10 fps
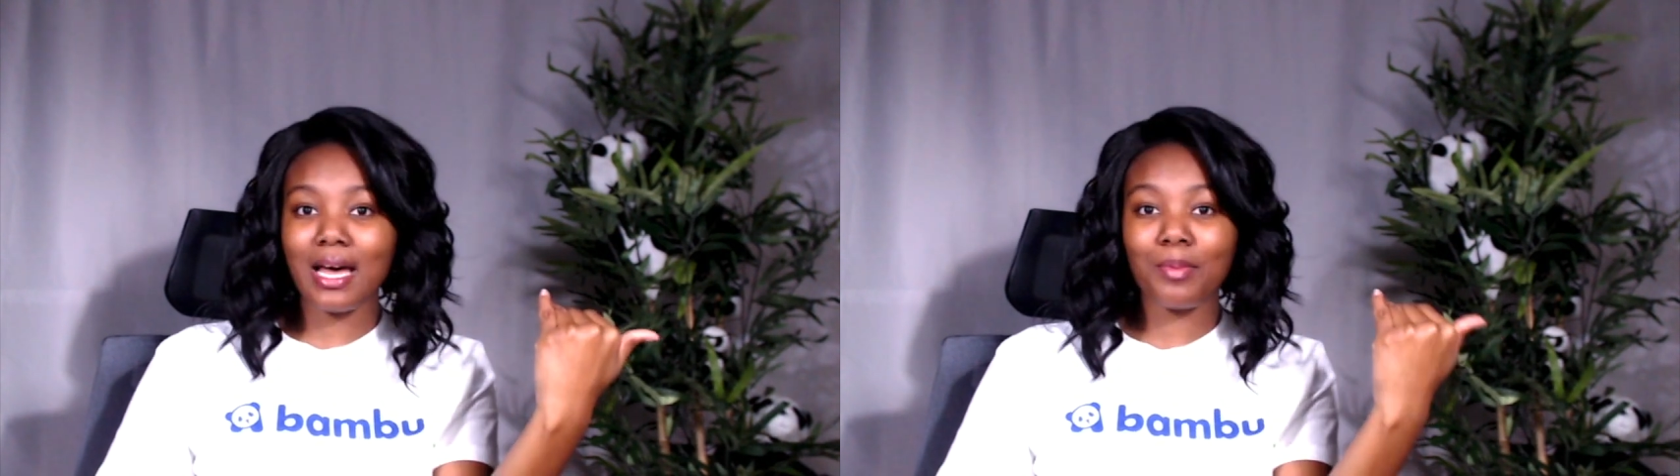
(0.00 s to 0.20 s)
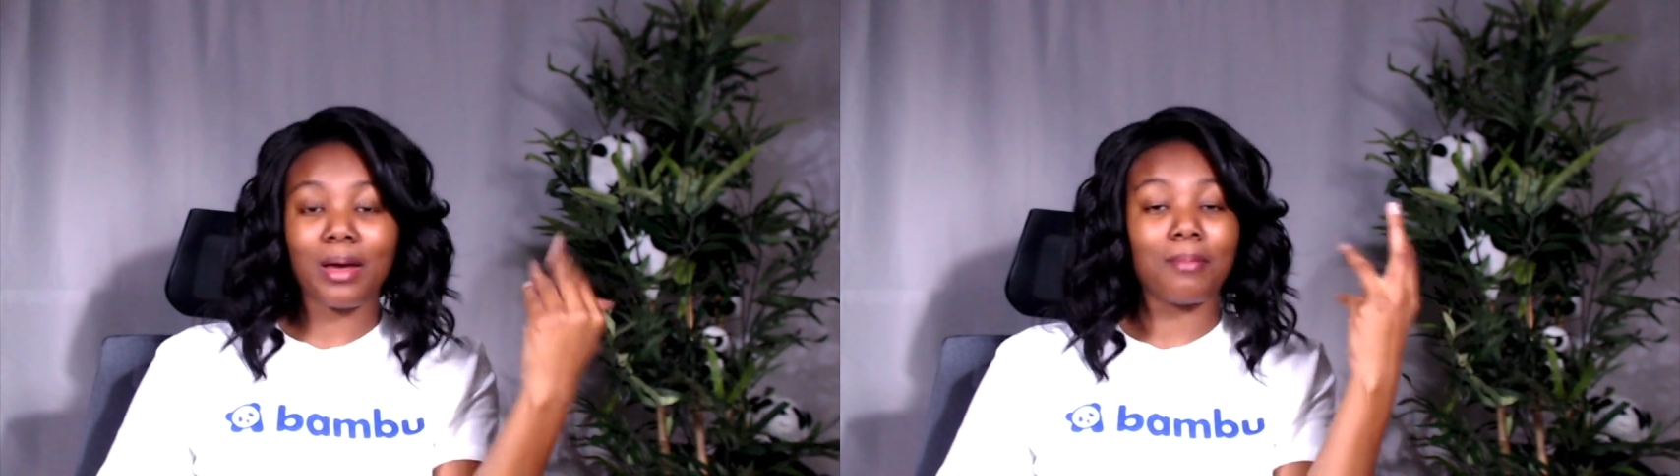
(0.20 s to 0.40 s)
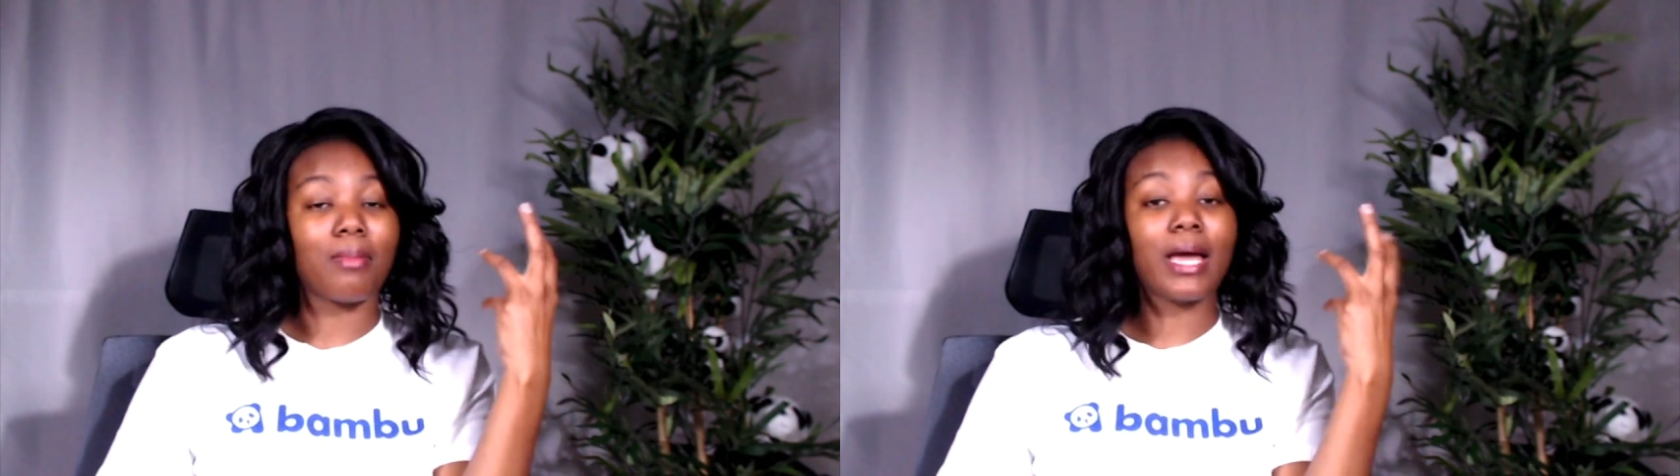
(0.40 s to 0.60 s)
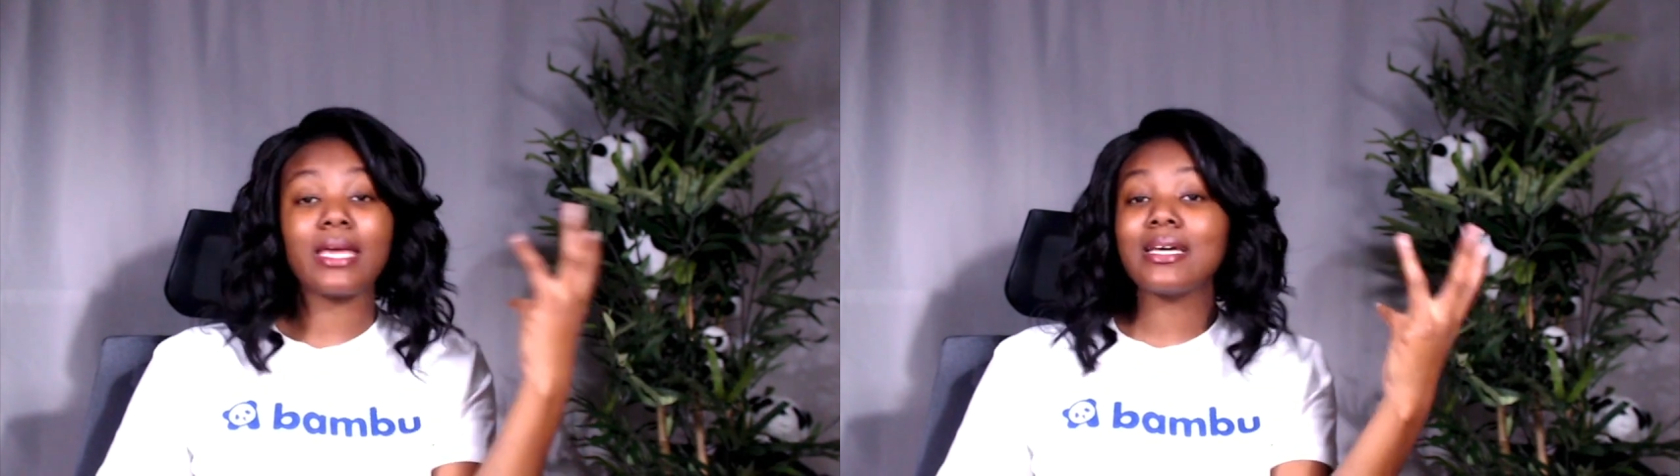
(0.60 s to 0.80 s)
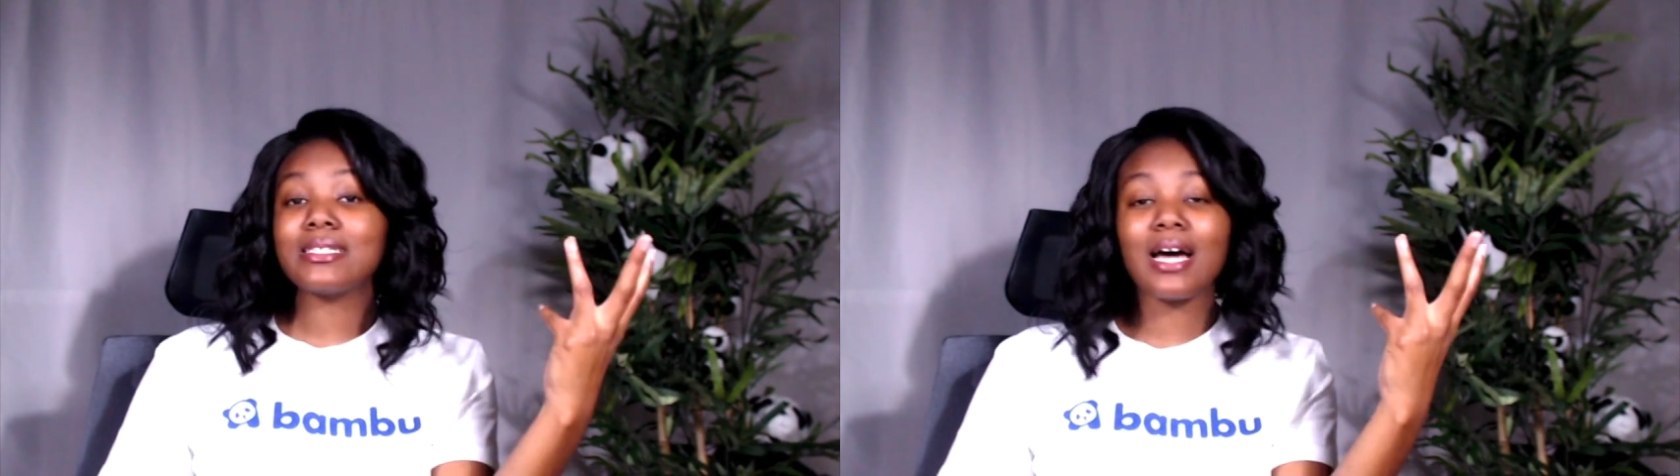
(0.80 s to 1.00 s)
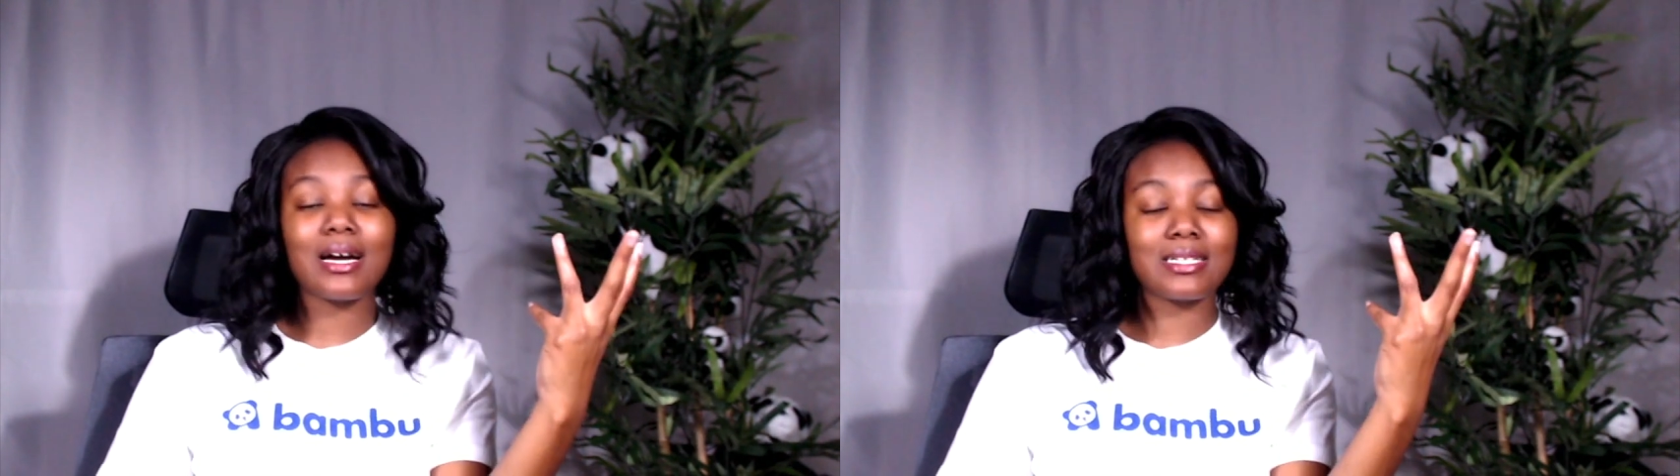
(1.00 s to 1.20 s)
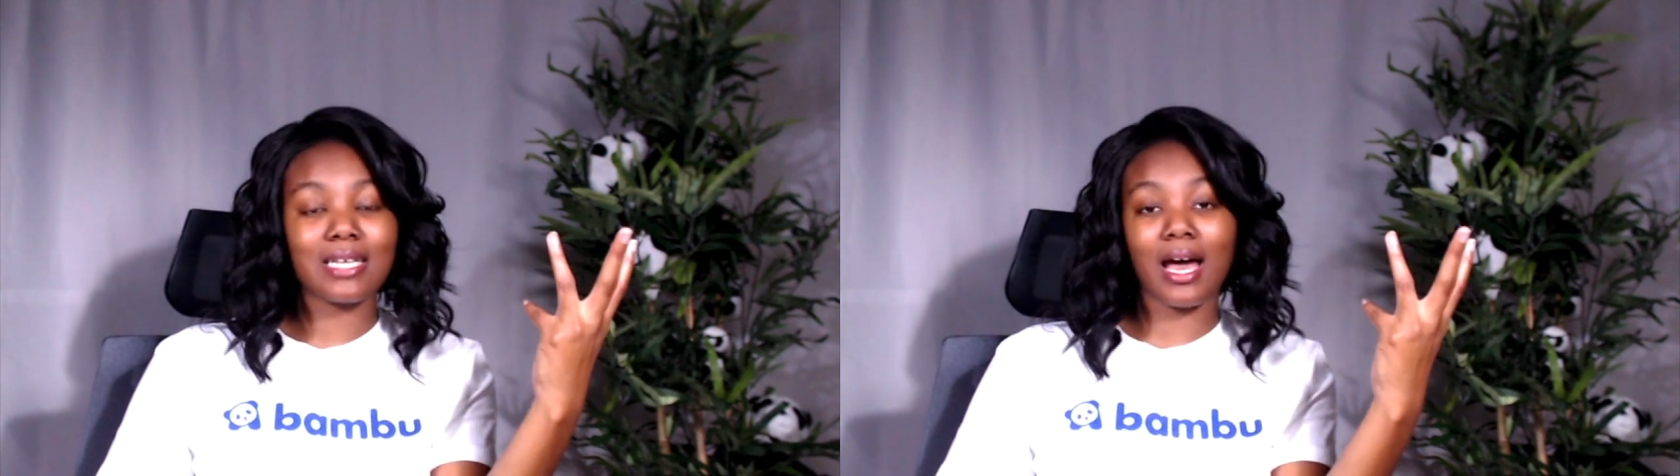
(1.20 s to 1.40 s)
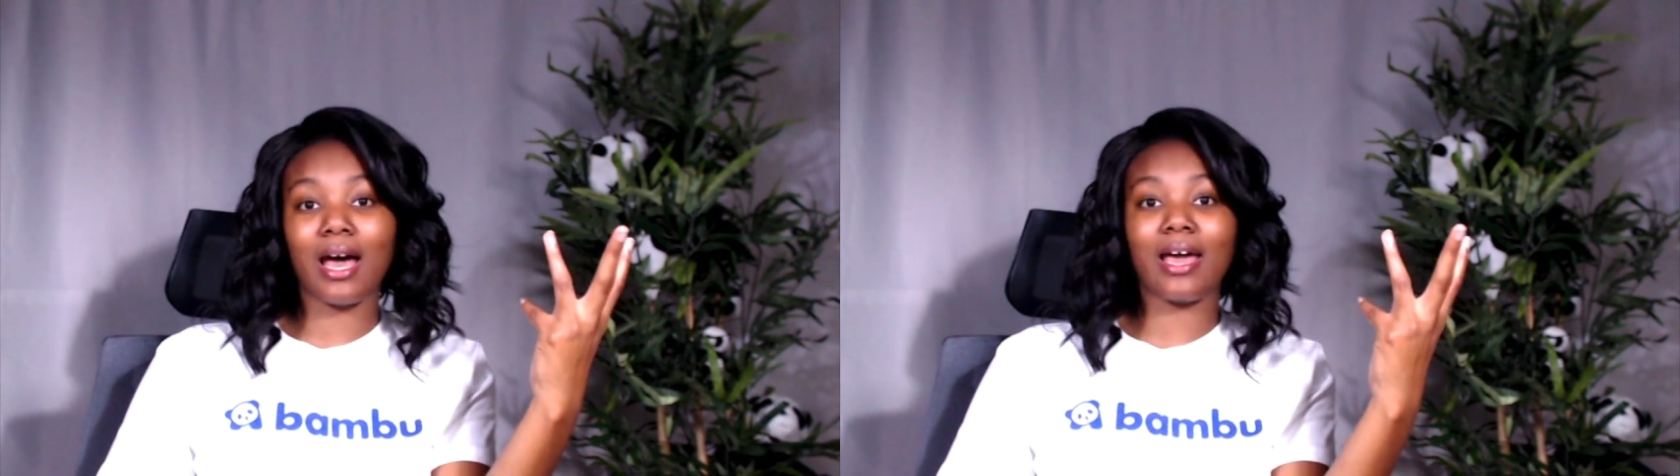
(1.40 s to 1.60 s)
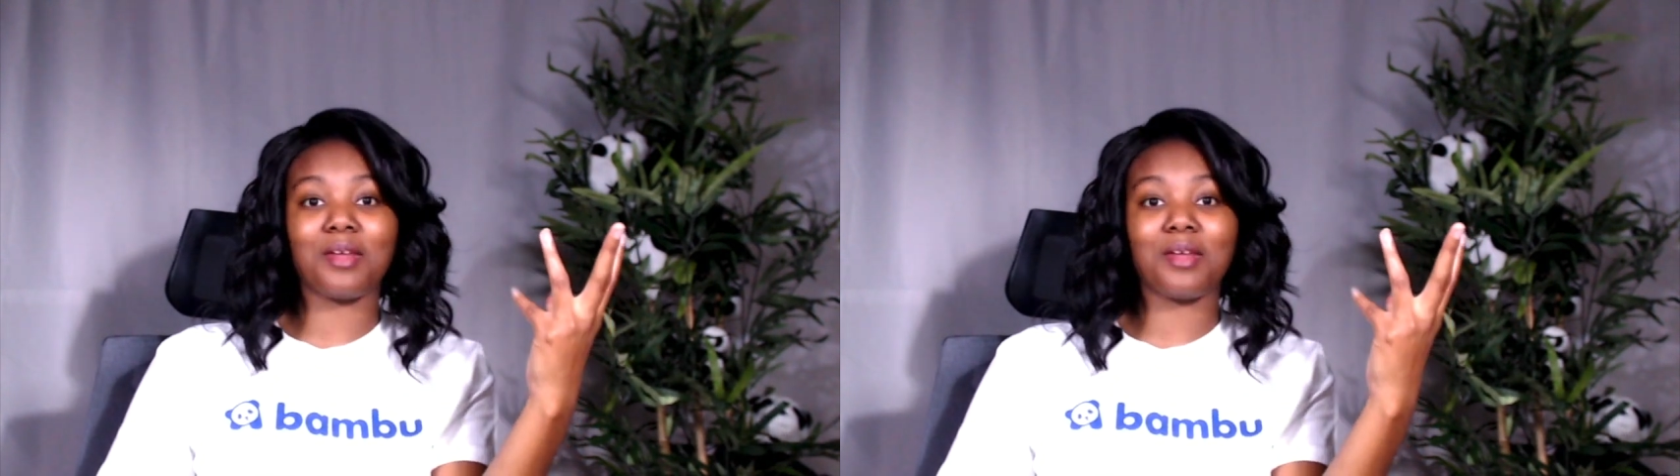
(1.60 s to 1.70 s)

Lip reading: I might get tongue-tied